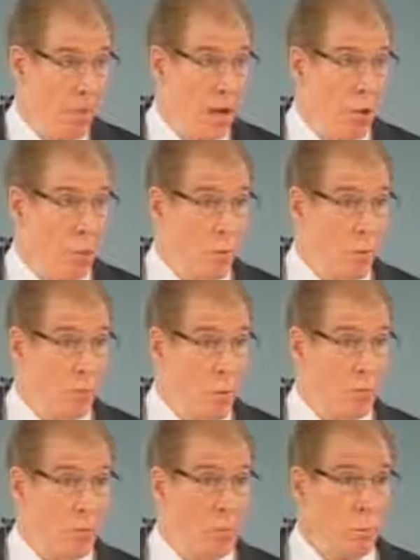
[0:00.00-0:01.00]
I hope this
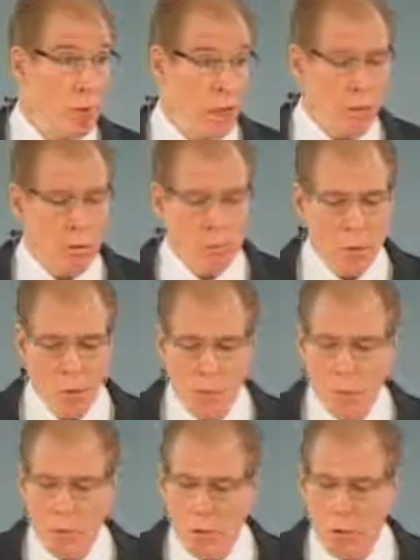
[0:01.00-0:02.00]
doesn't apply to
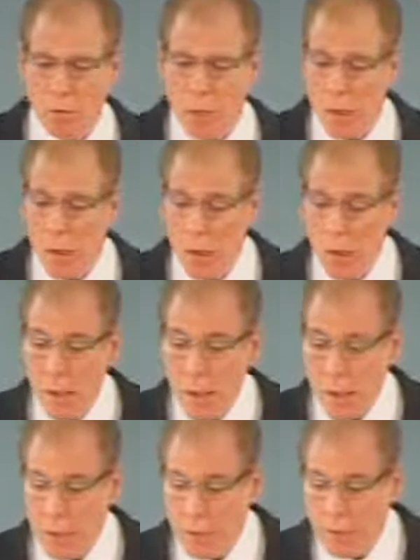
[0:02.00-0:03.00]
most of you, but
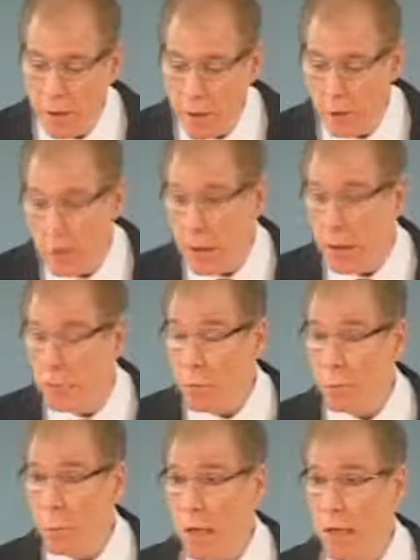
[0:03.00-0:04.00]
he found that it
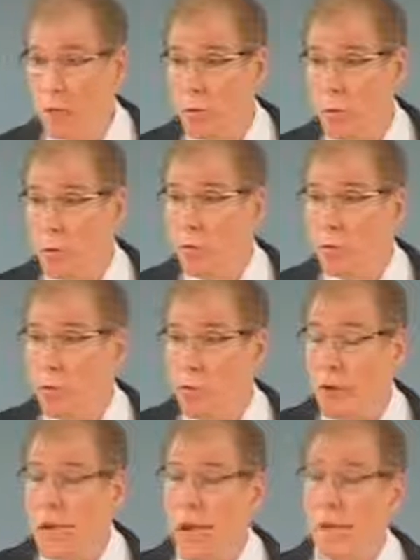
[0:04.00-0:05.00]
applies in his
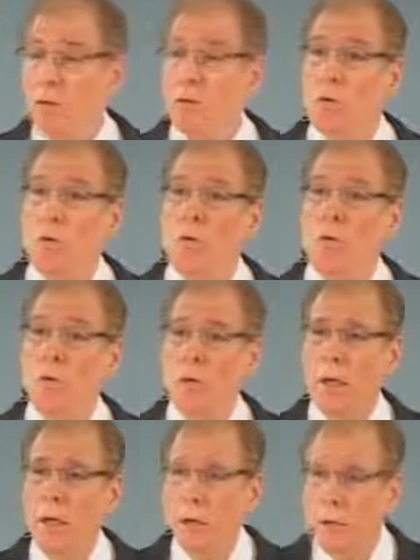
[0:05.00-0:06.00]
church. He has to go
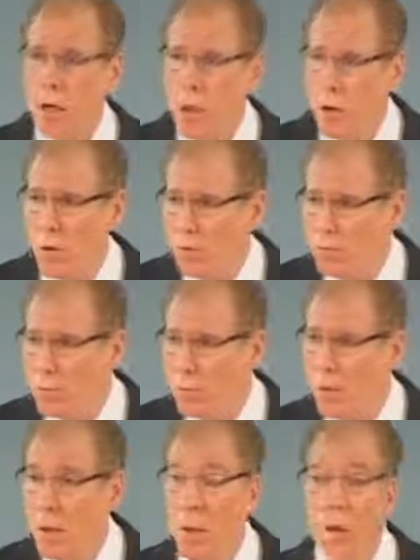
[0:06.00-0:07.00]
into the home
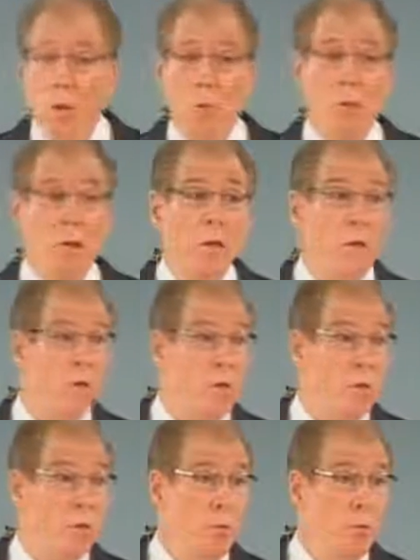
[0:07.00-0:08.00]
with his
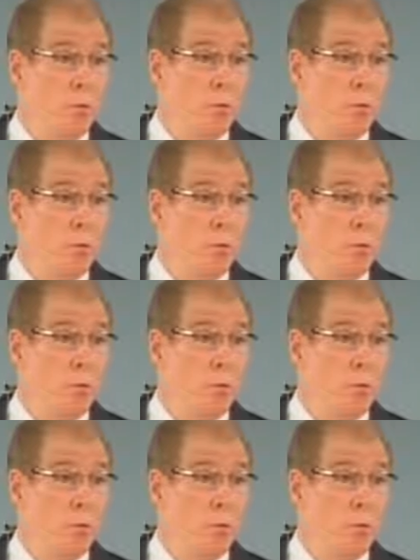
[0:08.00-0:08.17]
children